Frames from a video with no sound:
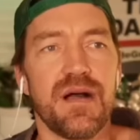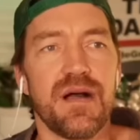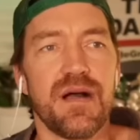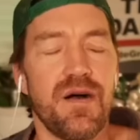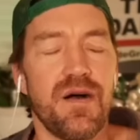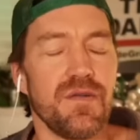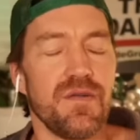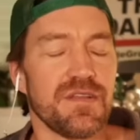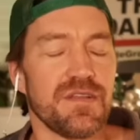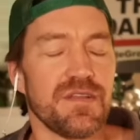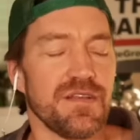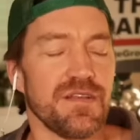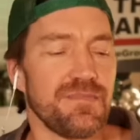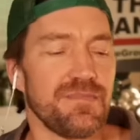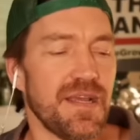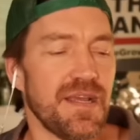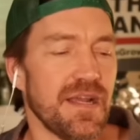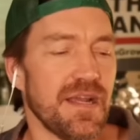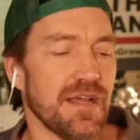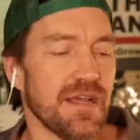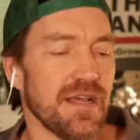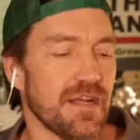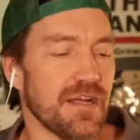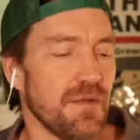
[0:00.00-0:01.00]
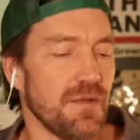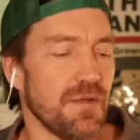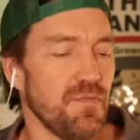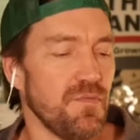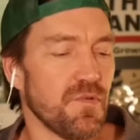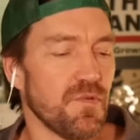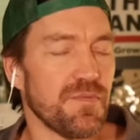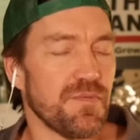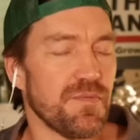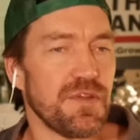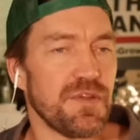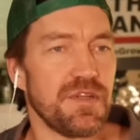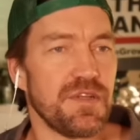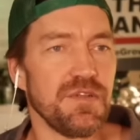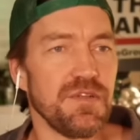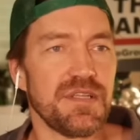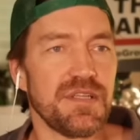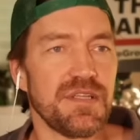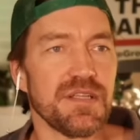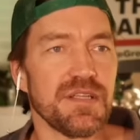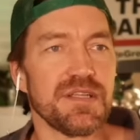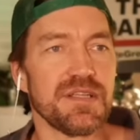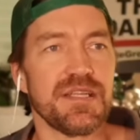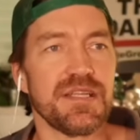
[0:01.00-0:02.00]
oh, watching, good, man. I got a couple of
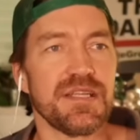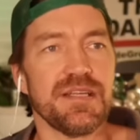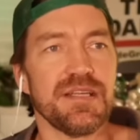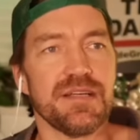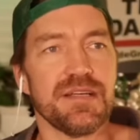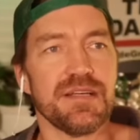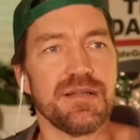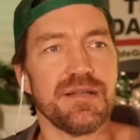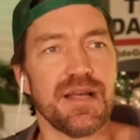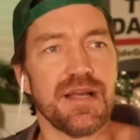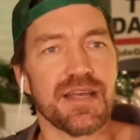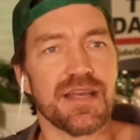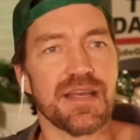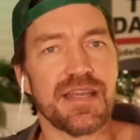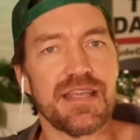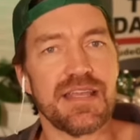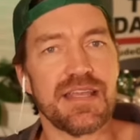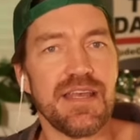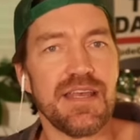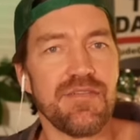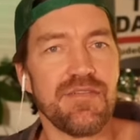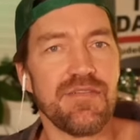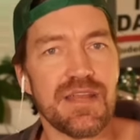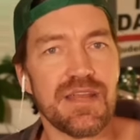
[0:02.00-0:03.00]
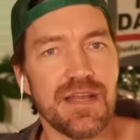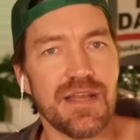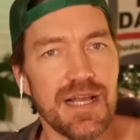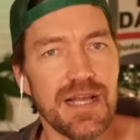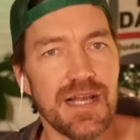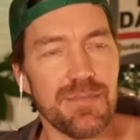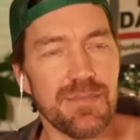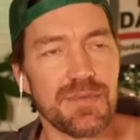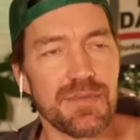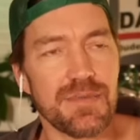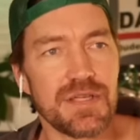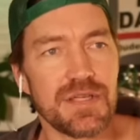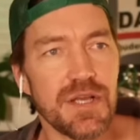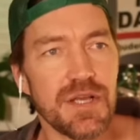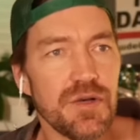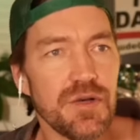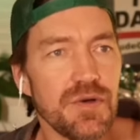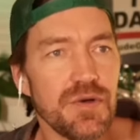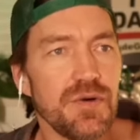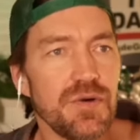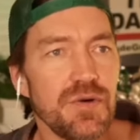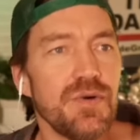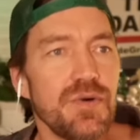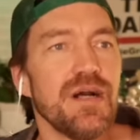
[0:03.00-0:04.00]
seducers here. I got to give it up
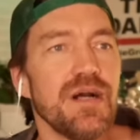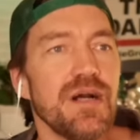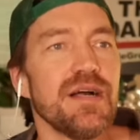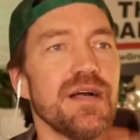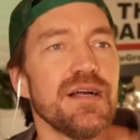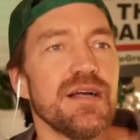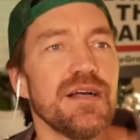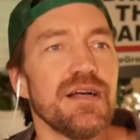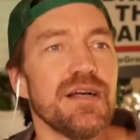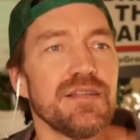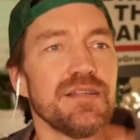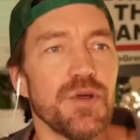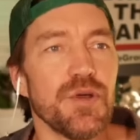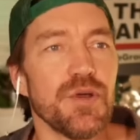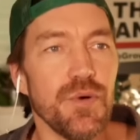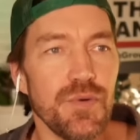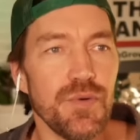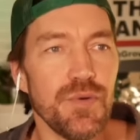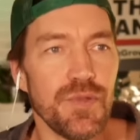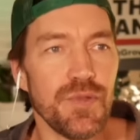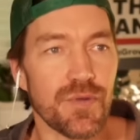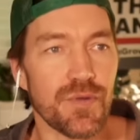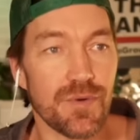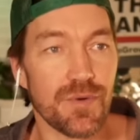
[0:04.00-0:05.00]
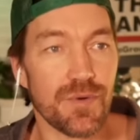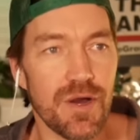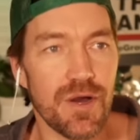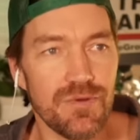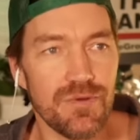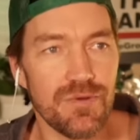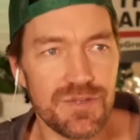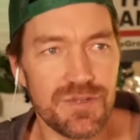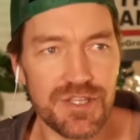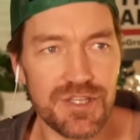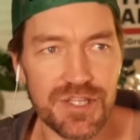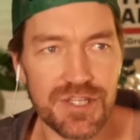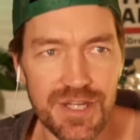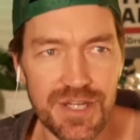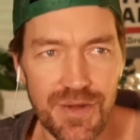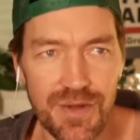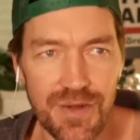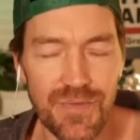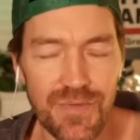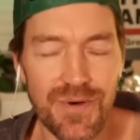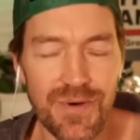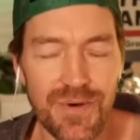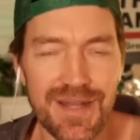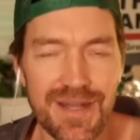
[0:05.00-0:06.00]
to to the roach.
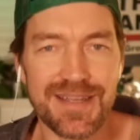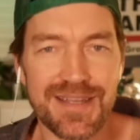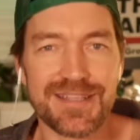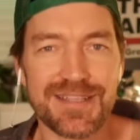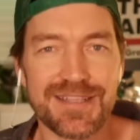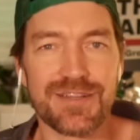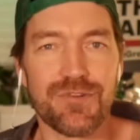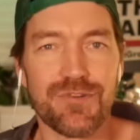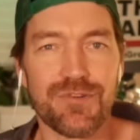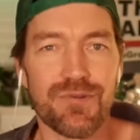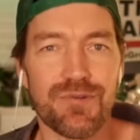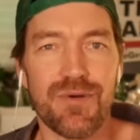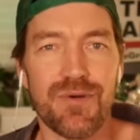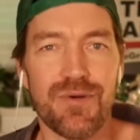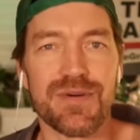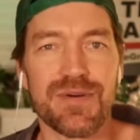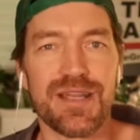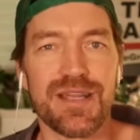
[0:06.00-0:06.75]
What's growing